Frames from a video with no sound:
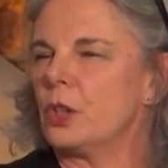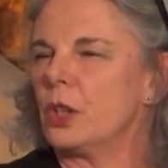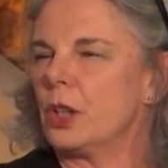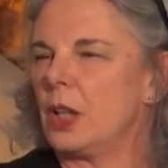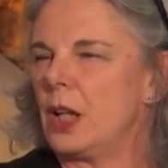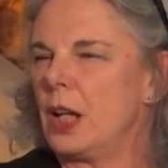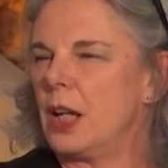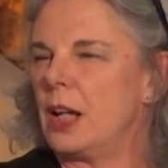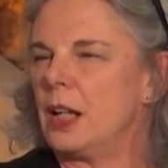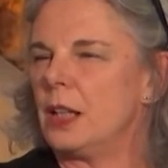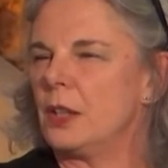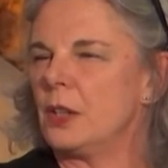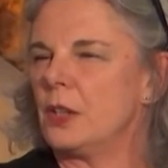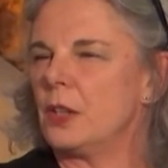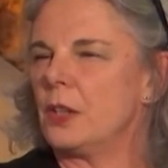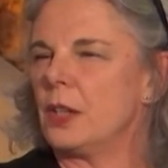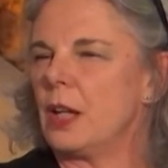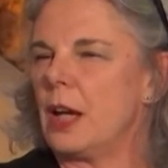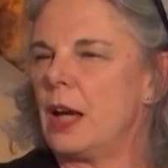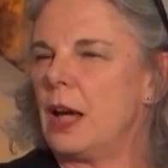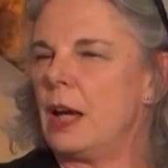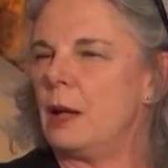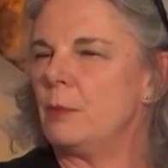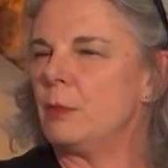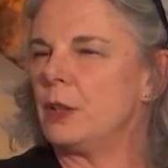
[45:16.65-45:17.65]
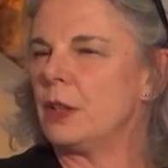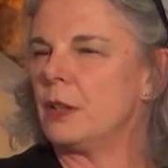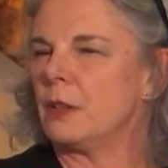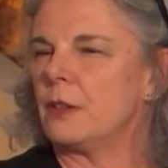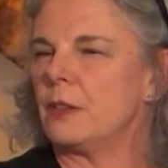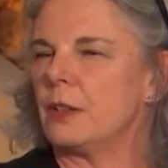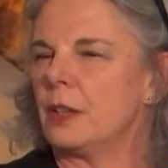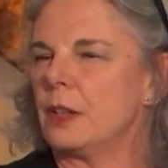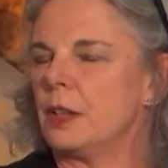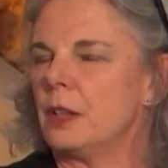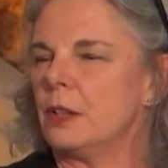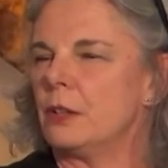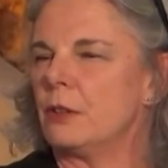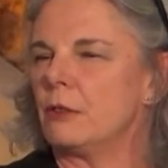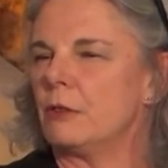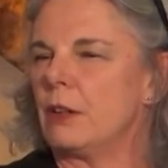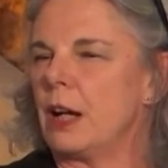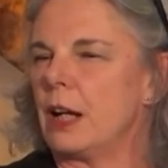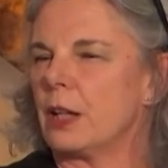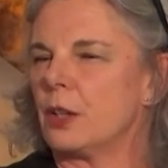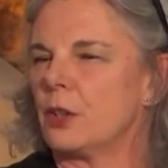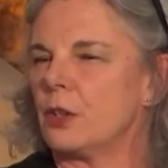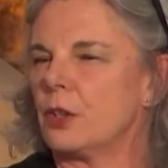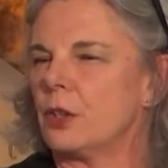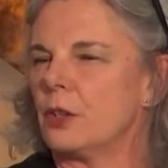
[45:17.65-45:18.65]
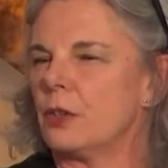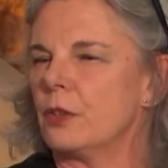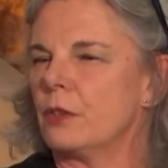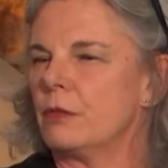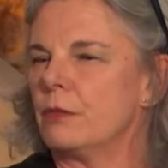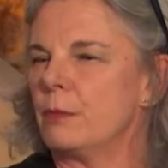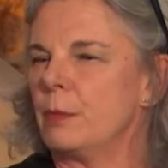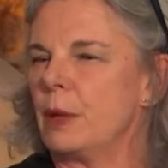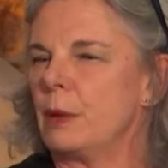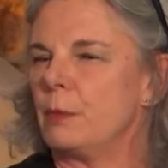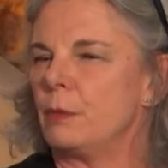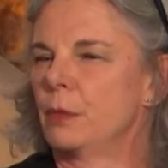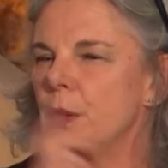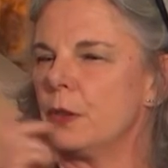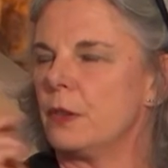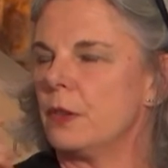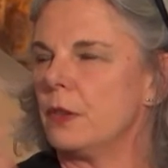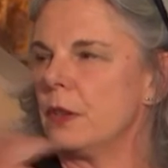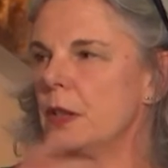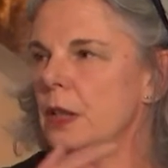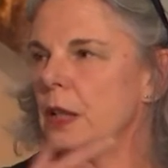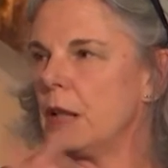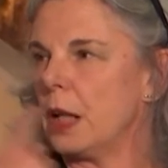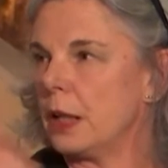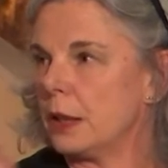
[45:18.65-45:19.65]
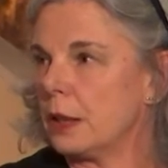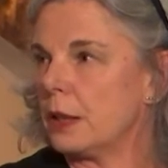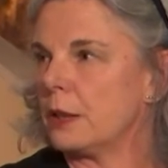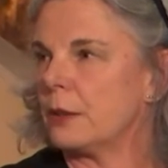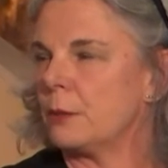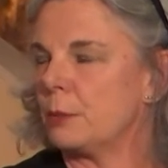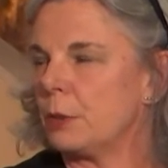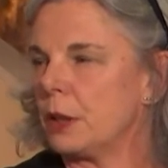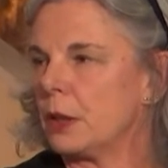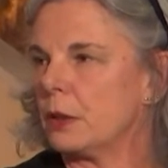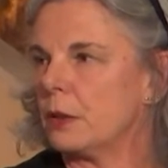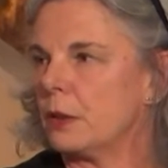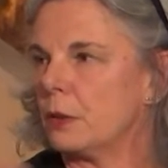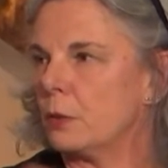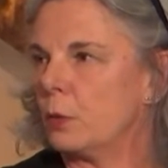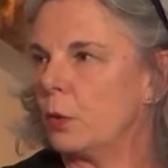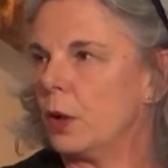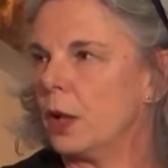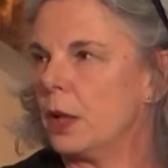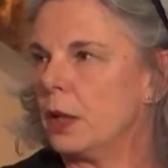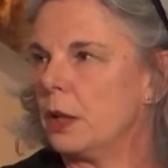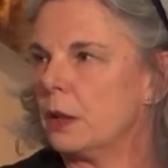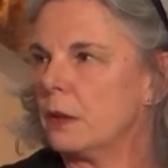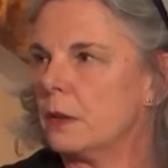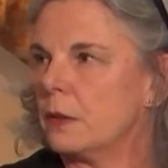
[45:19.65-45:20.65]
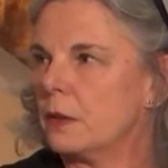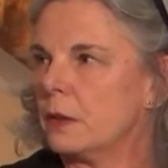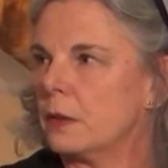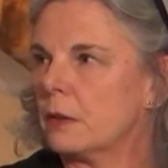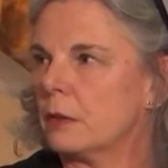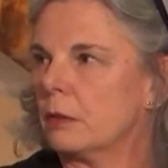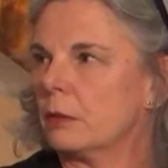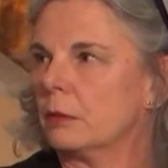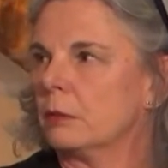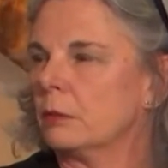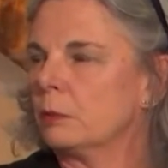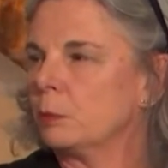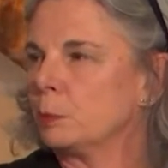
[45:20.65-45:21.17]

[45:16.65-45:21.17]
changed the habits and interactions of members in unexpected ways?